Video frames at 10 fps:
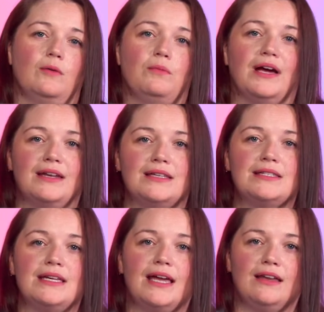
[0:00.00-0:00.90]

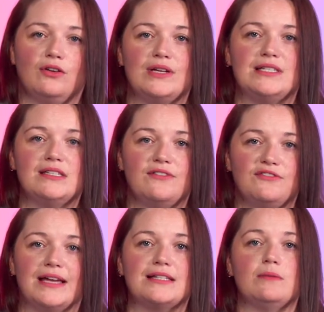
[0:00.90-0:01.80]
Pregnancy increases the
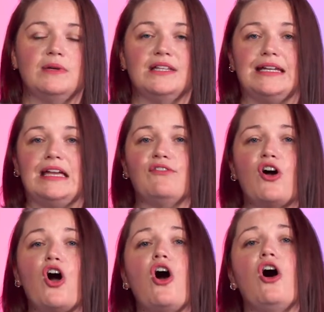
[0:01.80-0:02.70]
flexibility of
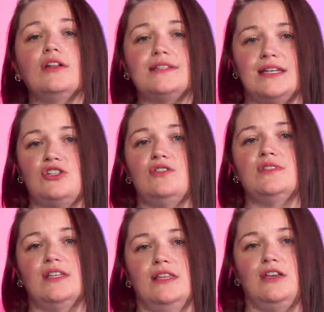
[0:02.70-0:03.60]
all
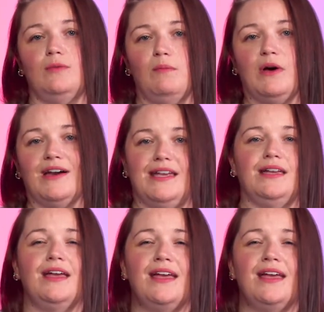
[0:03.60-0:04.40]
tissues in the human body